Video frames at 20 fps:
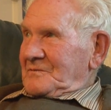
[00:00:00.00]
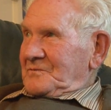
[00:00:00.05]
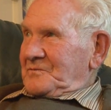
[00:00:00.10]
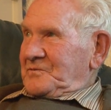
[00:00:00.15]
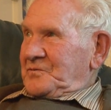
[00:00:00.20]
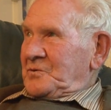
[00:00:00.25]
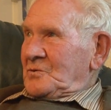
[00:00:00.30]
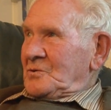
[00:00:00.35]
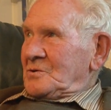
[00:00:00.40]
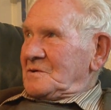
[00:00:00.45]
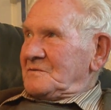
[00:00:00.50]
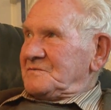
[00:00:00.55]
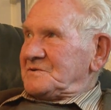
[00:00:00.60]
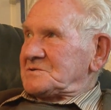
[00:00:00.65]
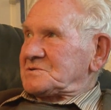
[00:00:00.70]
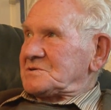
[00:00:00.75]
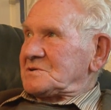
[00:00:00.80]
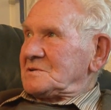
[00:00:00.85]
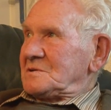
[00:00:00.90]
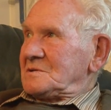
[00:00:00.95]
four of
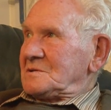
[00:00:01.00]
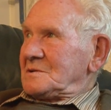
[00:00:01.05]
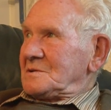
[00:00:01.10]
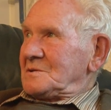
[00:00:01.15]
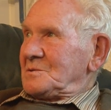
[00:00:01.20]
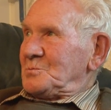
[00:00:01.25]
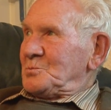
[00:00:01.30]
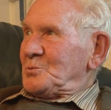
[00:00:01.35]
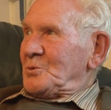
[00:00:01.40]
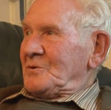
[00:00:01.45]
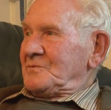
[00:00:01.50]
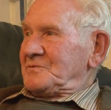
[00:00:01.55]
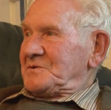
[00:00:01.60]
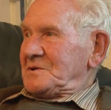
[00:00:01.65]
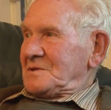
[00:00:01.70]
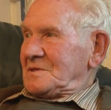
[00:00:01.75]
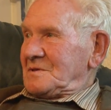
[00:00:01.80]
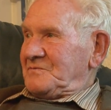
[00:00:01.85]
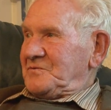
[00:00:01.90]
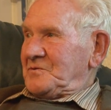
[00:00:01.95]
us moved
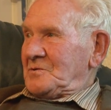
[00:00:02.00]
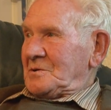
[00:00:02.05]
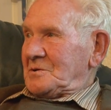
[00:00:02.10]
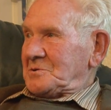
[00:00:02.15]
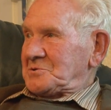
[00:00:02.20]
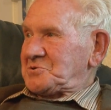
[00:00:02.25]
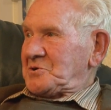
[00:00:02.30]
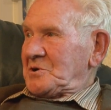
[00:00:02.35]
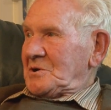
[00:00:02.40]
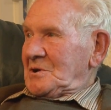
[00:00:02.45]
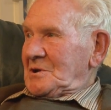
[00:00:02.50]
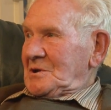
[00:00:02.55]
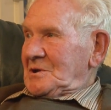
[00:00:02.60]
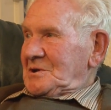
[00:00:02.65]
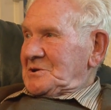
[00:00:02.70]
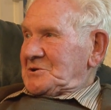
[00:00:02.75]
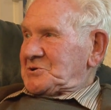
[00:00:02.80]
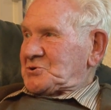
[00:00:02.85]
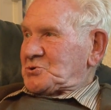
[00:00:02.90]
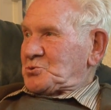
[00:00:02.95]
into the forge,
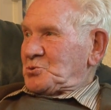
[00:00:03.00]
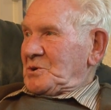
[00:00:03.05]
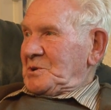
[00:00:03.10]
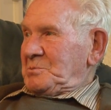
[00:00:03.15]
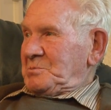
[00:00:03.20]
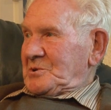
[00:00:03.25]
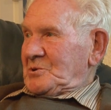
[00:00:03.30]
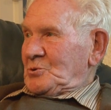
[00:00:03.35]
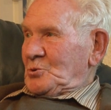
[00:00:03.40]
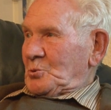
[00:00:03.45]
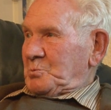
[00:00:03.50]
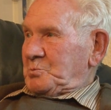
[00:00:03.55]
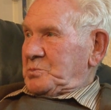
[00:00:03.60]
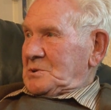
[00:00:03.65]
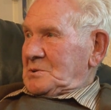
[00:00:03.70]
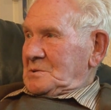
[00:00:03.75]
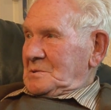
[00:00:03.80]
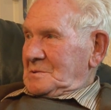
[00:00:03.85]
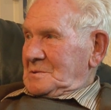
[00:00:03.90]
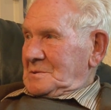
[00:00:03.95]
sweeping up.